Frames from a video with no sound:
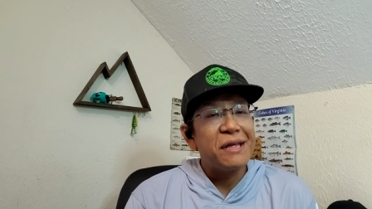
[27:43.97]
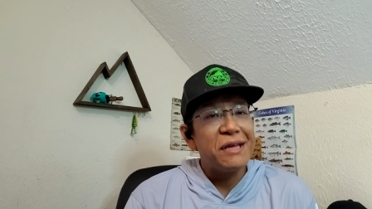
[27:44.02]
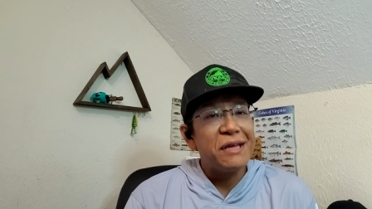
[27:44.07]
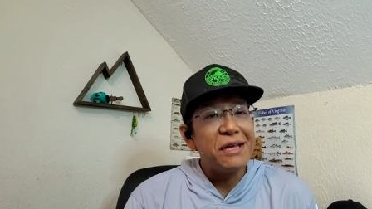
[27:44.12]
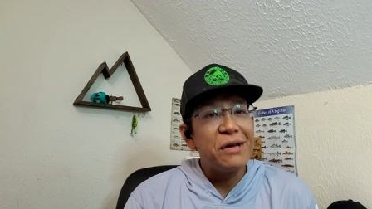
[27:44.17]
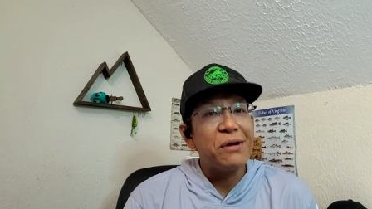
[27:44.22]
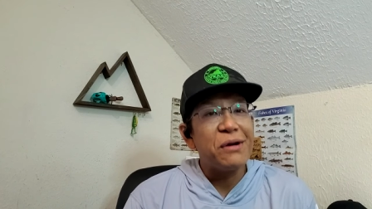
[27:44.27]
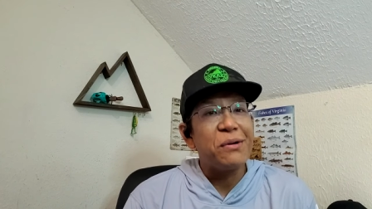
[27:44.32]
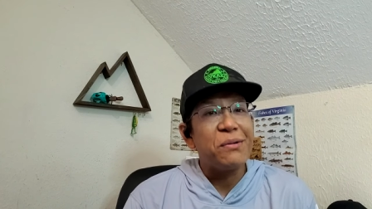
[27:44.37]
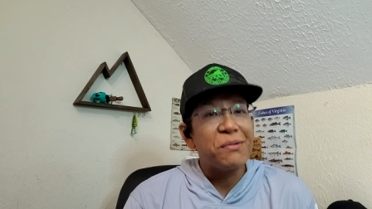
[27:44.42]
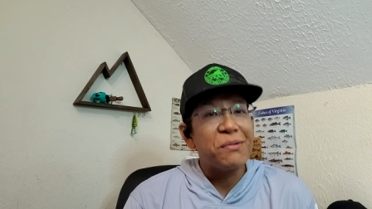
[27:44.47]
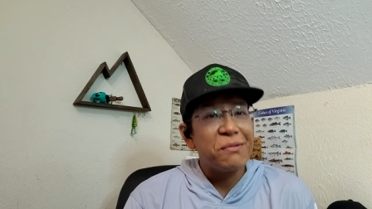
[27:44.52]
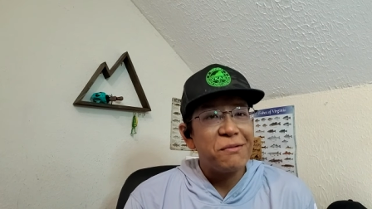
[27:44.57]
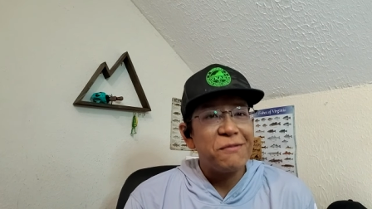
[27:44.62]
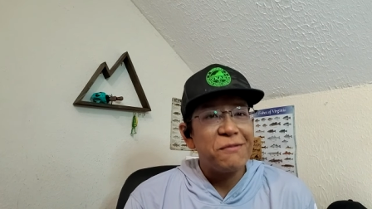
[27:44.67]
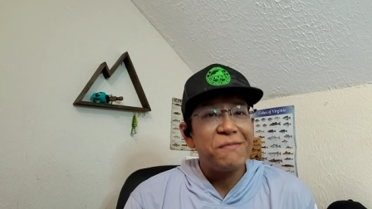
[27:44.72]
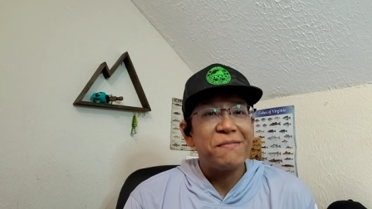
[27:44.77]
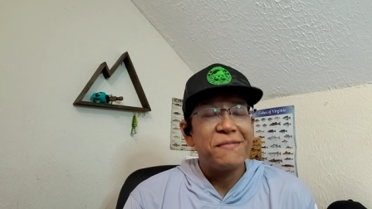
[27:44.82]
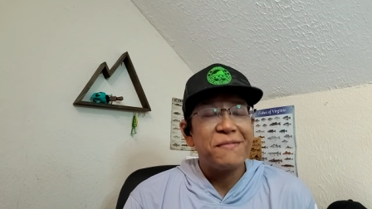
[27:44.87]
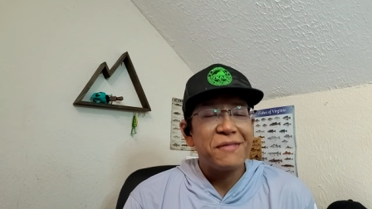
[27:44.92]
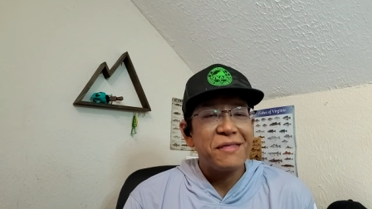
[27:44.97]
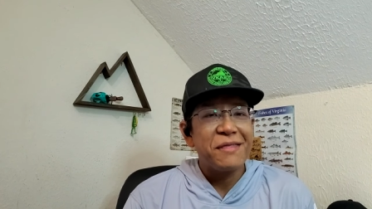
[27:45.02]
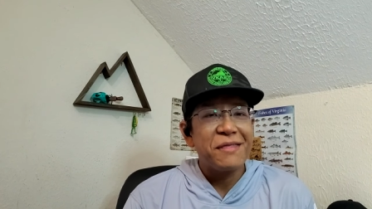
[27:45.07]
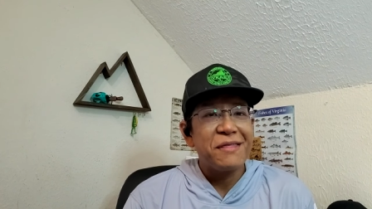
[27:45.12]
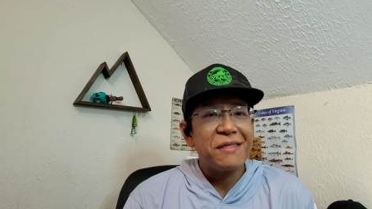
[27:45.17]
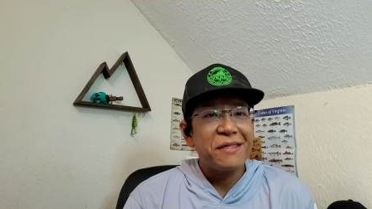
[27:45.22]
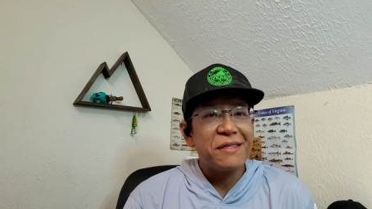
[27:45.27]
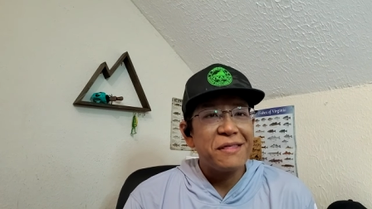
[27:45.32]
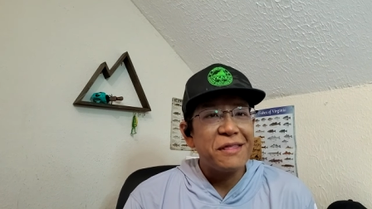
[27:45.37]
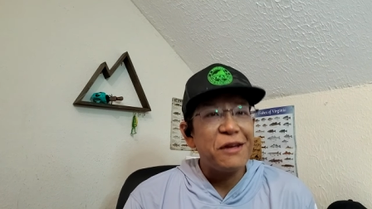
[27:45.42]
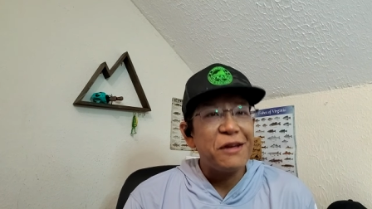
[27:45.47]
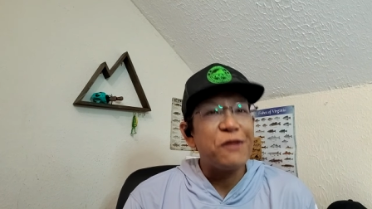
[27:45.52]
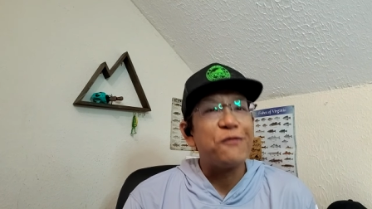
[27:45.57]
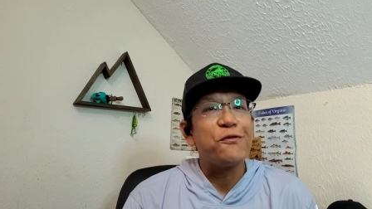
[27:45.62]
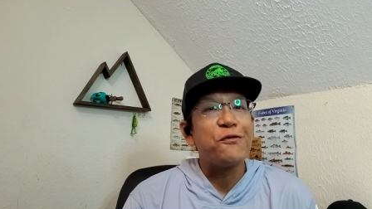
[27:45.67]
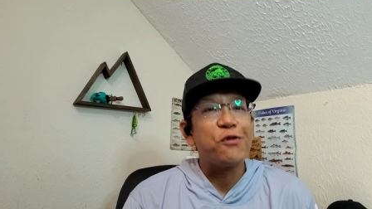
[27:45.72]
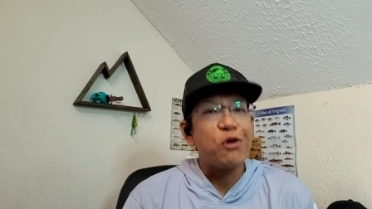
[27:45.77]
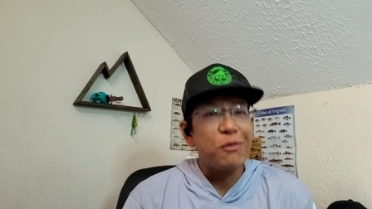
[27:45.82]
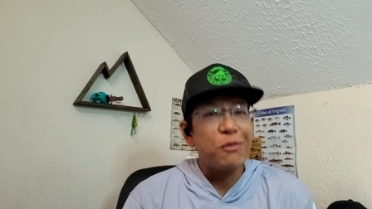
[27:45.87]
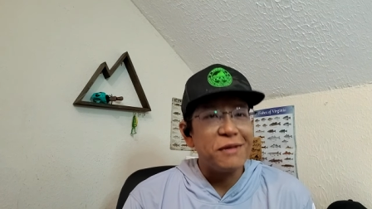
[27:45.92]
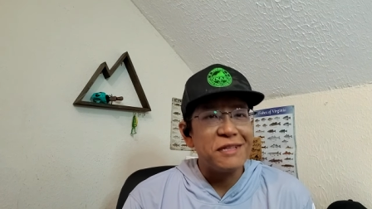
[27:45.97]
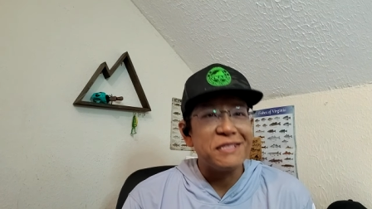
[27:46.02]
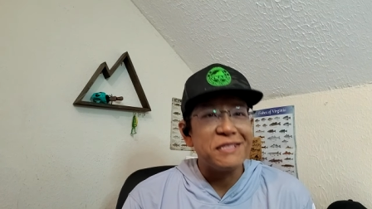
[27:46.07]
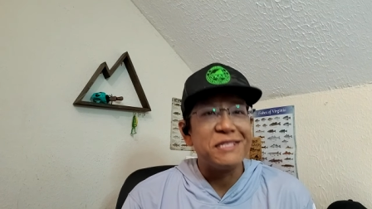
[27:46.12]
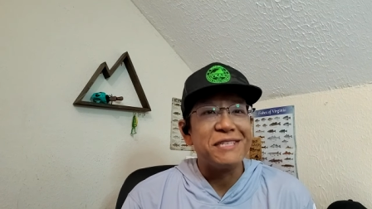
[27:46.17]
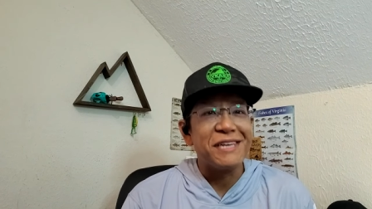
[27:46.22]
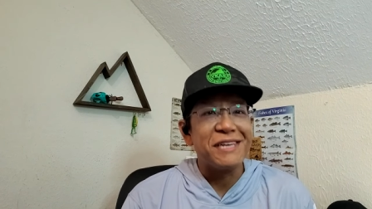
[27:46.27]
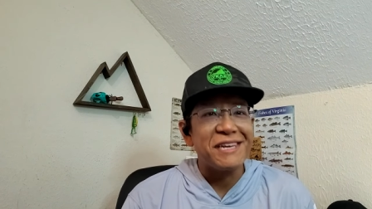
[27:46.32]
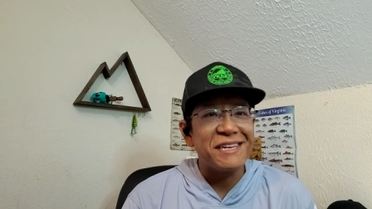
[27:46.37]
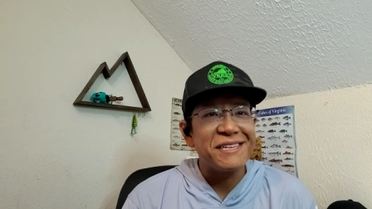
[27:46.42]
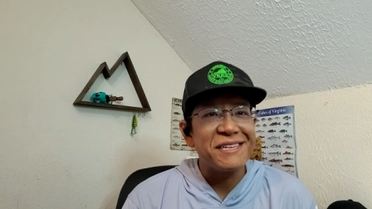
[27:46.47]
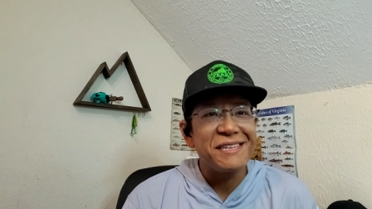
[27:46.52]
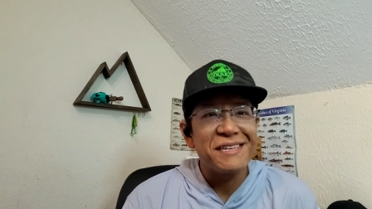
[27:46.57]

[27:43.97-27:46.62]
you know, their formulas yet.